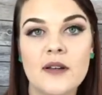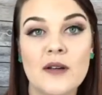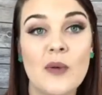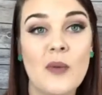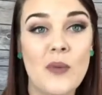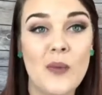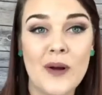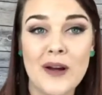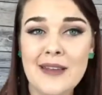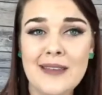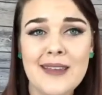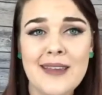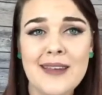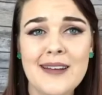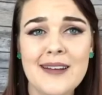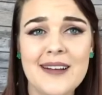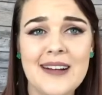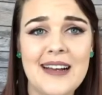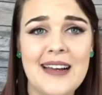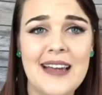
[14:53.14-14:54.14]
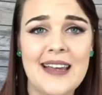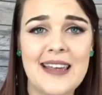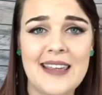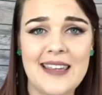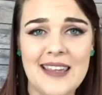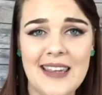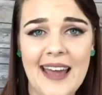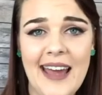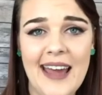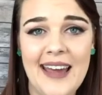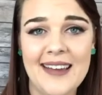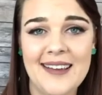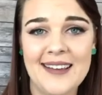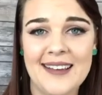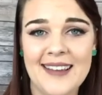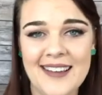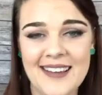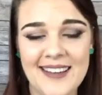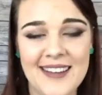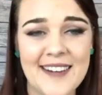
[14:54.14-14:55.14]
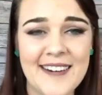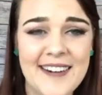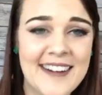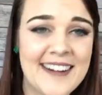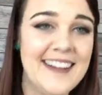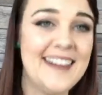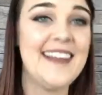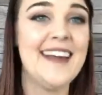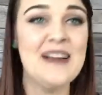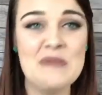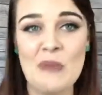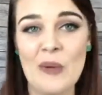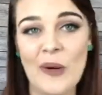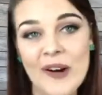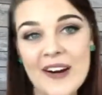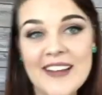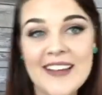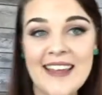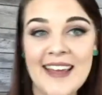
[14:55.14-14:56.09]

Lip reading: What do you think you're gonna get? You're gonna get more